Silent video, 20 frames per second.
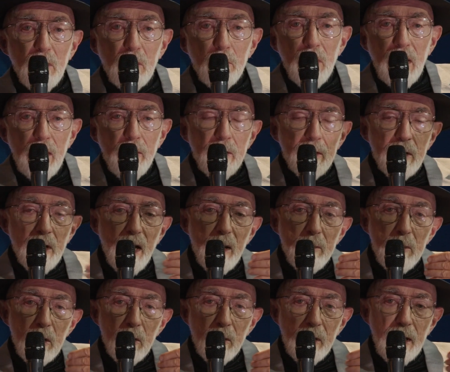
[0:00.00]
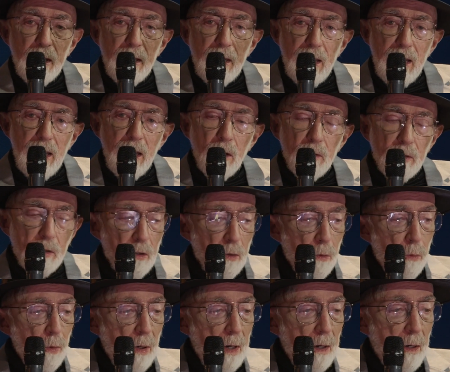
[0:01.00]
But by the time you get out to
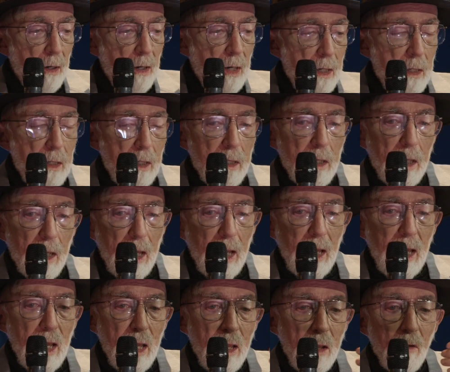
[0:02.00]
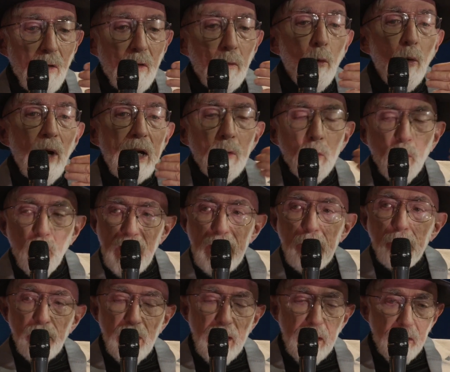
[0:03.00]
where one
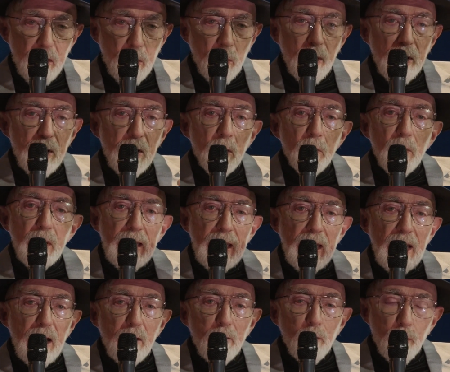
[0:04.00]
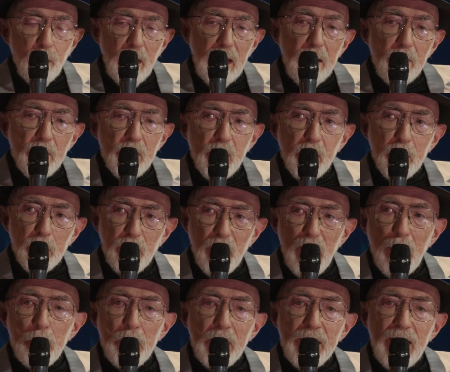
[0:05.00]
wavelength, to where you really have waves that are
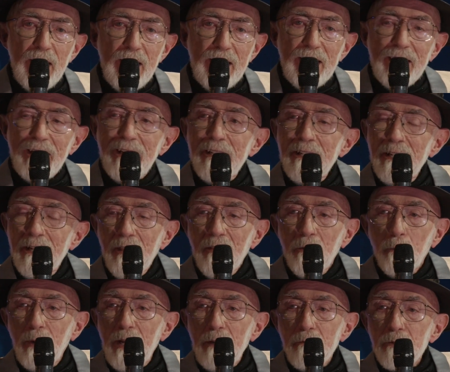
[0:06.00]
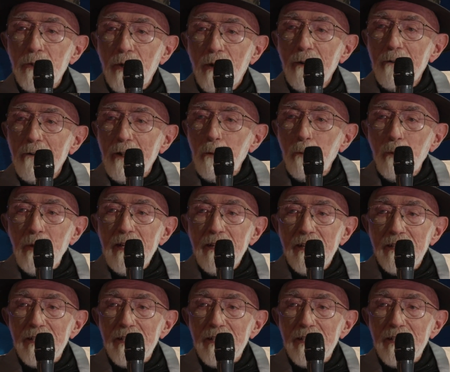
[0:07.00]
propagating, the waves are already weak